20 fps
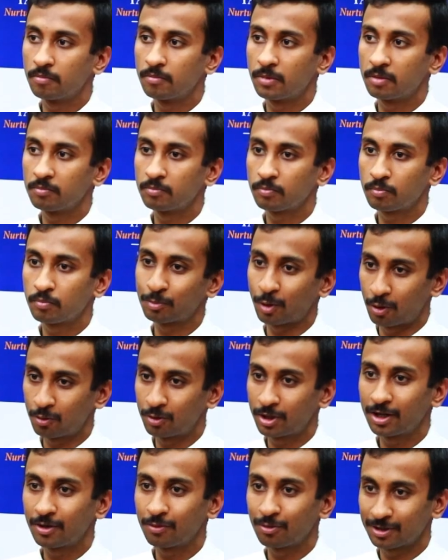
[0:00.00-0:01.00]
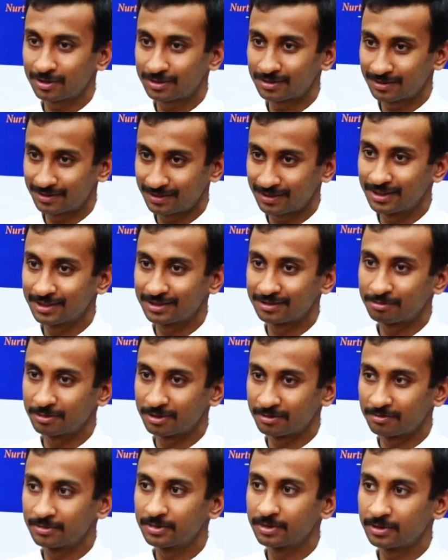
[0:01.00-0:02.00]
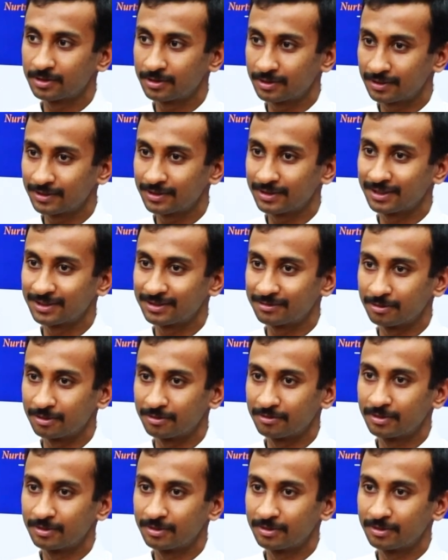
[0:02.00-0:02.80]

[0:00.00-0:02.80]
Ma'am, Powdel was. Yes, ma'am. Yes, ma'am.